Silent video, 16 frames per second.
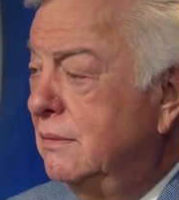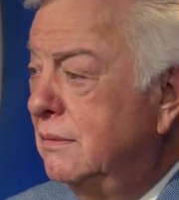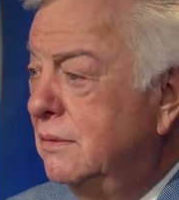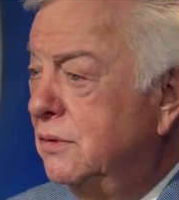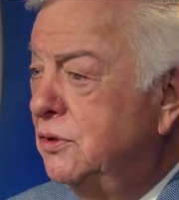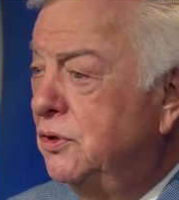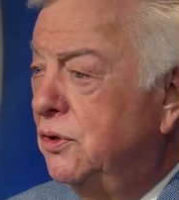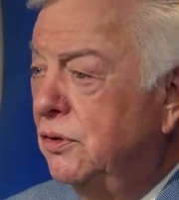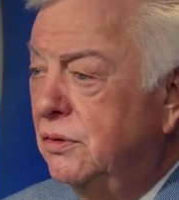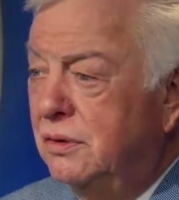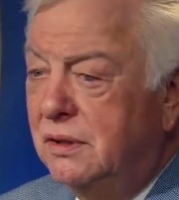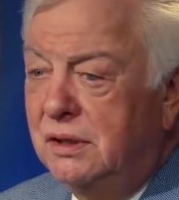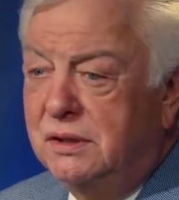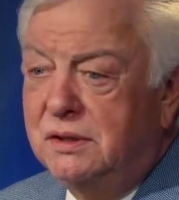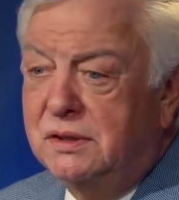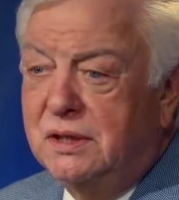student
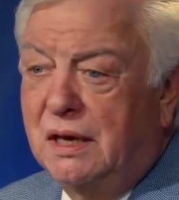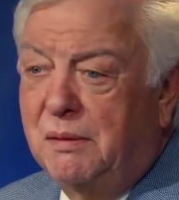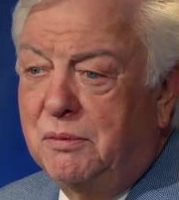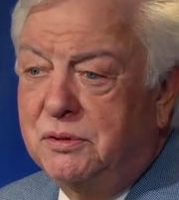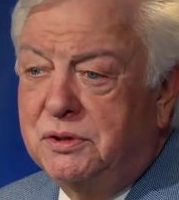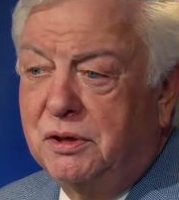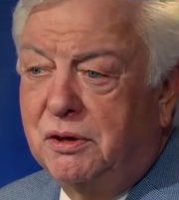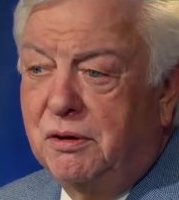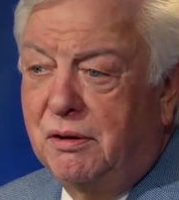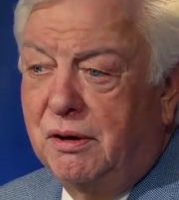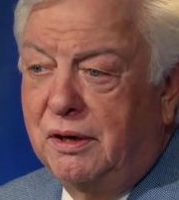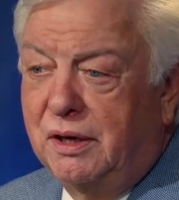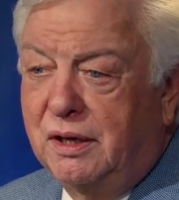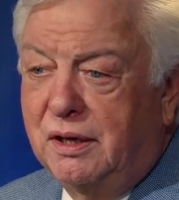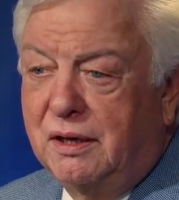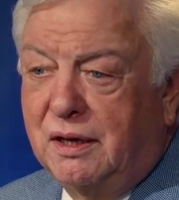in
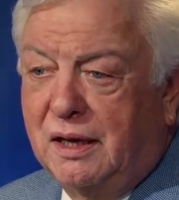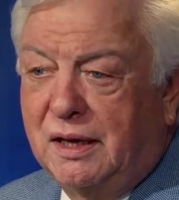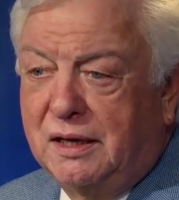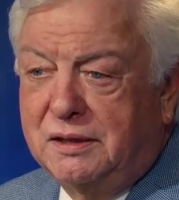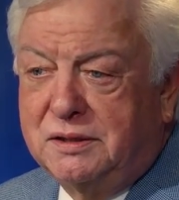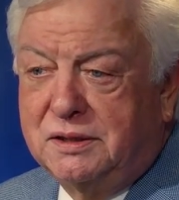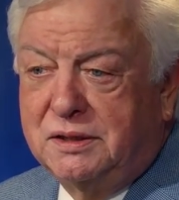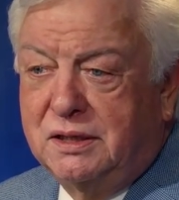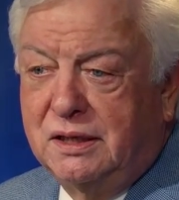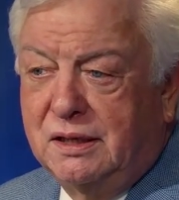cybersecurity at IST.